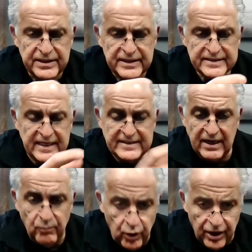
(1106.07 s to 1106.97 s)
take
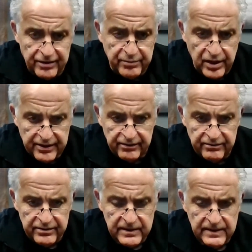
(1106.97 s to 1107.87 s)
that water bottle
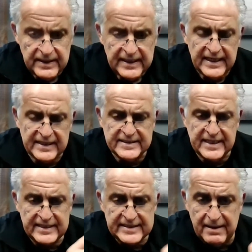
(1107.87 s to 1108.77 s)
and
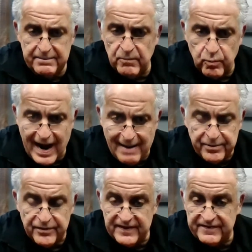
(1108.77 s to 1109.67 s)
take that
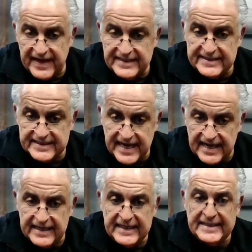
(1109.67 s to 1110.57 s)
wrapper that they
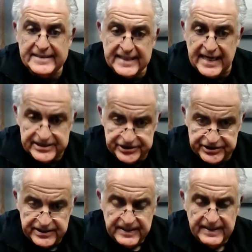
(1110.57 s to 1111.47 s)
said he touched,
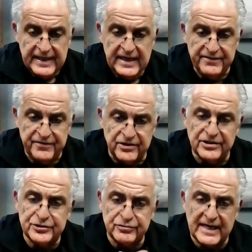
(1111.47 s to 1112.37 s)
and they're going
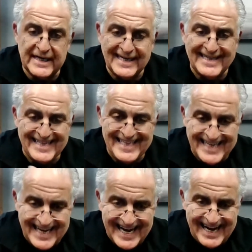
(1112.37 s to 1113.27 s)
to try to get
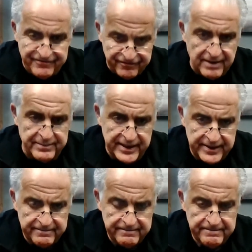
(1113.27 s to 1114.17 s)
DNA from it.
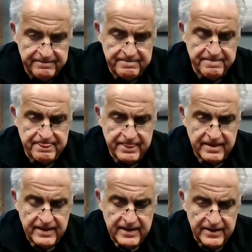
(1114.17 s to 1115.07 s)

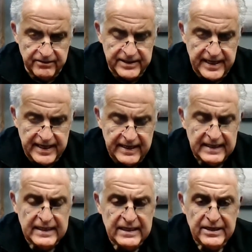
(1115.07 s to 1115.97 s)
Okay.
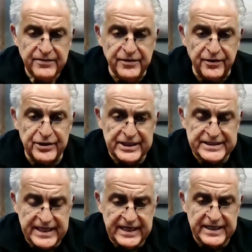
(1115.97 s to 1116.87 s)
They're going to
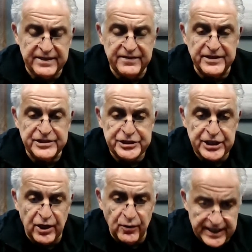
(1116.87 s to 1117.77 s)
take the
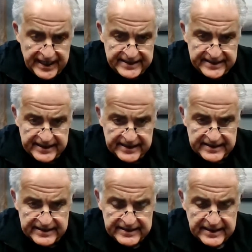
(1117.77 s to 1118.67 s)
shell
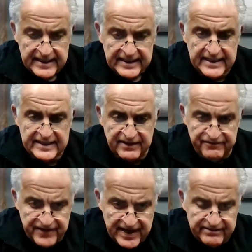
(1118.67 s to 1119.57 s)
casings that they
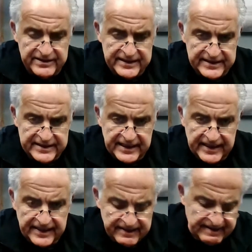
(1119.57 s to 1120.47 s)
found at the scene.